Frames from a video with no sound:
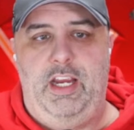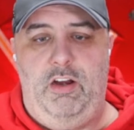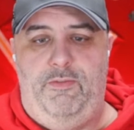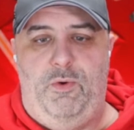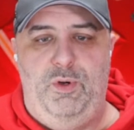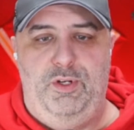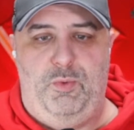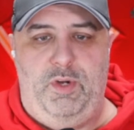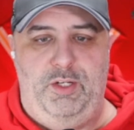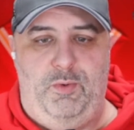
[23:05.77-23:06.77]
forward to
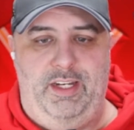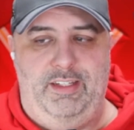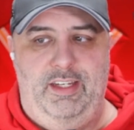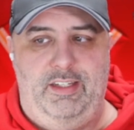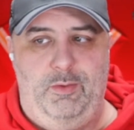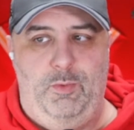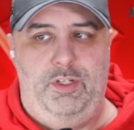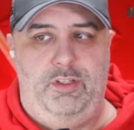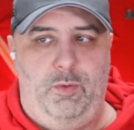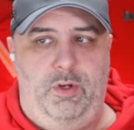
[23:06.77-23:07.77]
2026, which
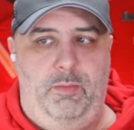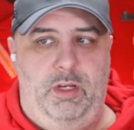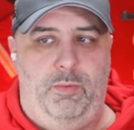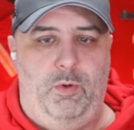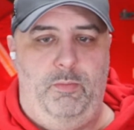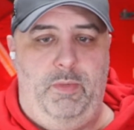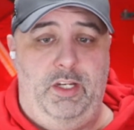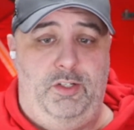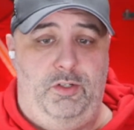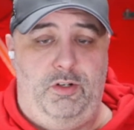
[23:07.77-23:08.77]
is going to be important
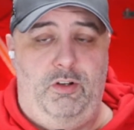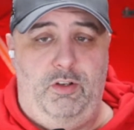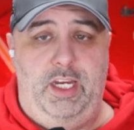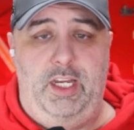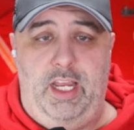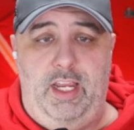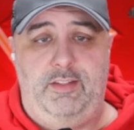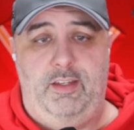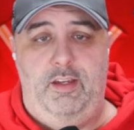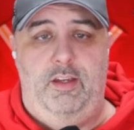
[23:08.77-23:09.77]
because you start looking at
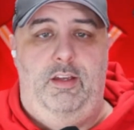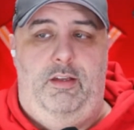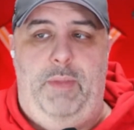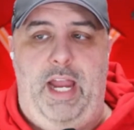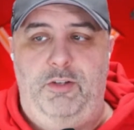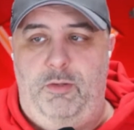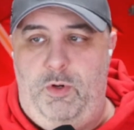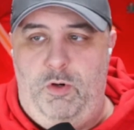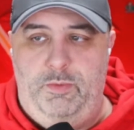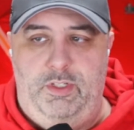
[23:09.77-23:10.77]
Patrick
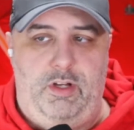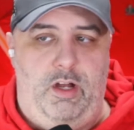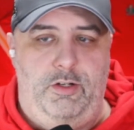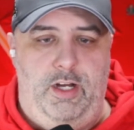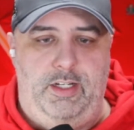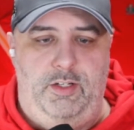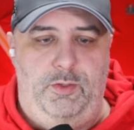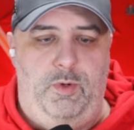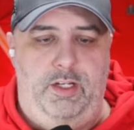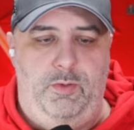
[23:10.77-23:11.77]
Mahomes' contract in
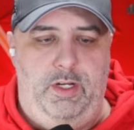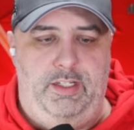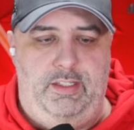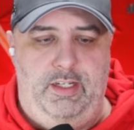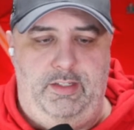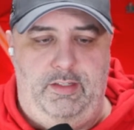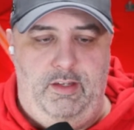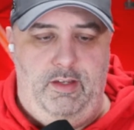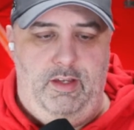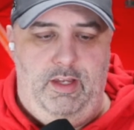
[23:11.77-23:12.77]
2026,
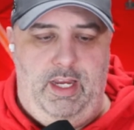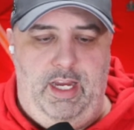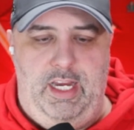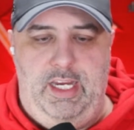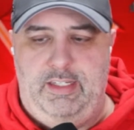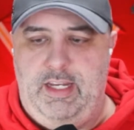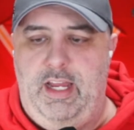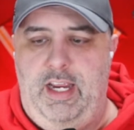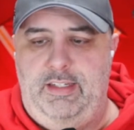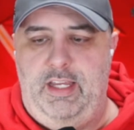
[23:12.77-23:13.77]
and he's got
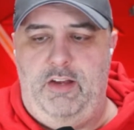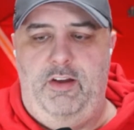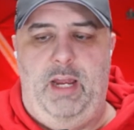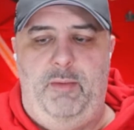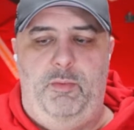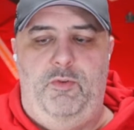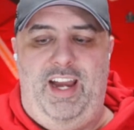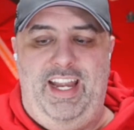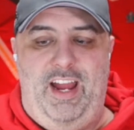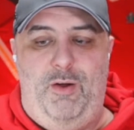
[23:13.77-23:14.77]
a salary cap number
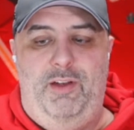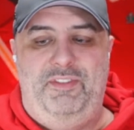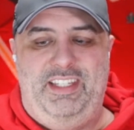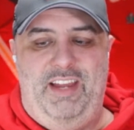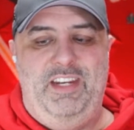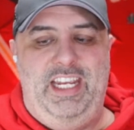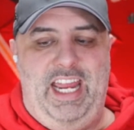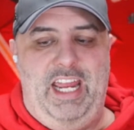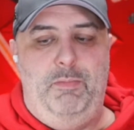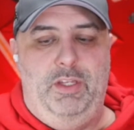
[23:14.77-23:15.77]
right now of
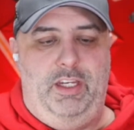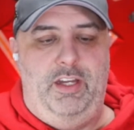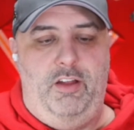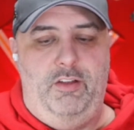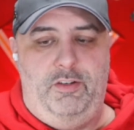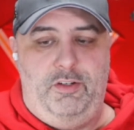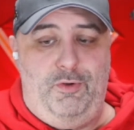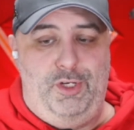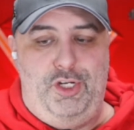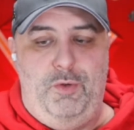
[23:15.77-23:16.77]
$78 million.
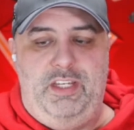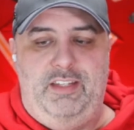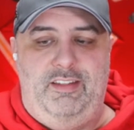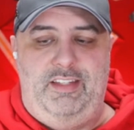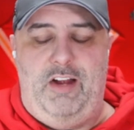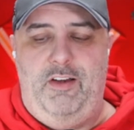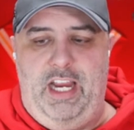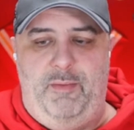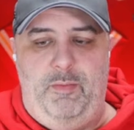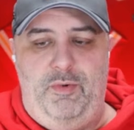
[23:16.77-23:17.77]
Chris Jones has a salary
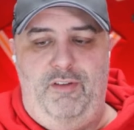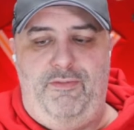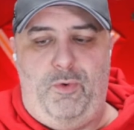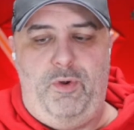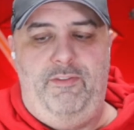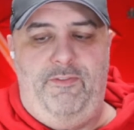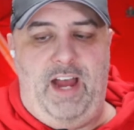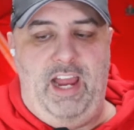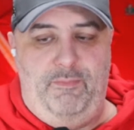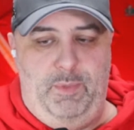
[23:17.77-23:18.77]
cap number of
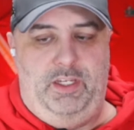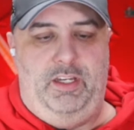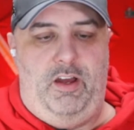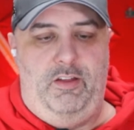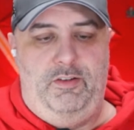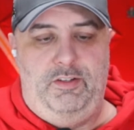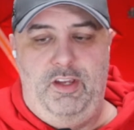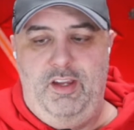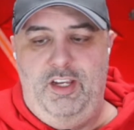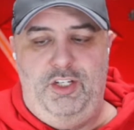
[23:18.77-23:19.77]
$45 million.
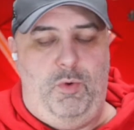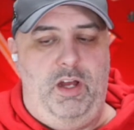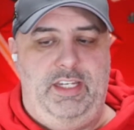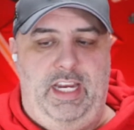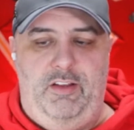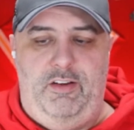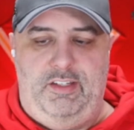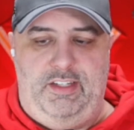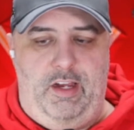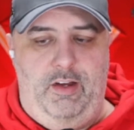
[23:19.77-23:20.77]
Jawan Taylor has a
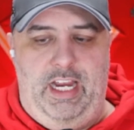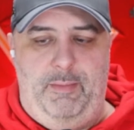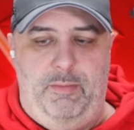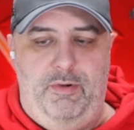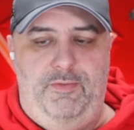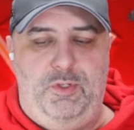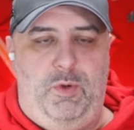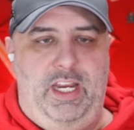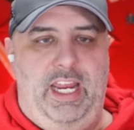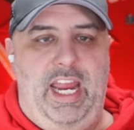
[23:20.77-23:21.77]
salary cap number of
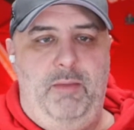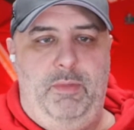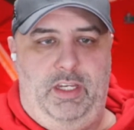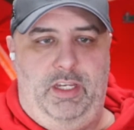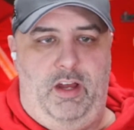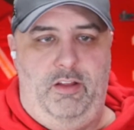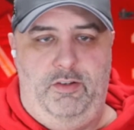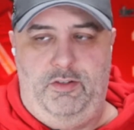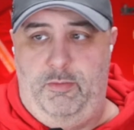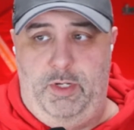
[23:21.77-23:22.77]
$28 million,
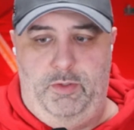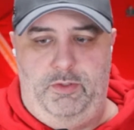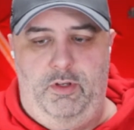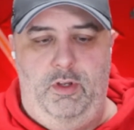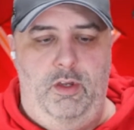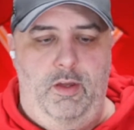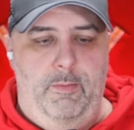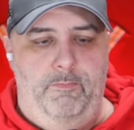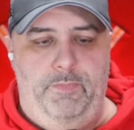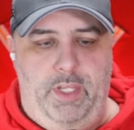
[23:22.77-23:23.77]
almost
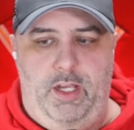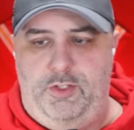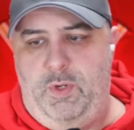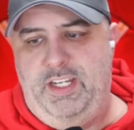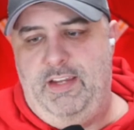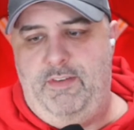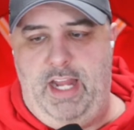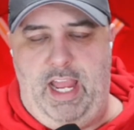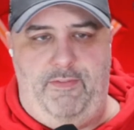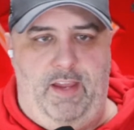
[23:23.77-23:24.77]

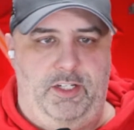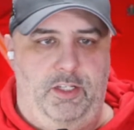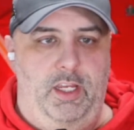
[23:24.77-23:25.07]
27.5 actually.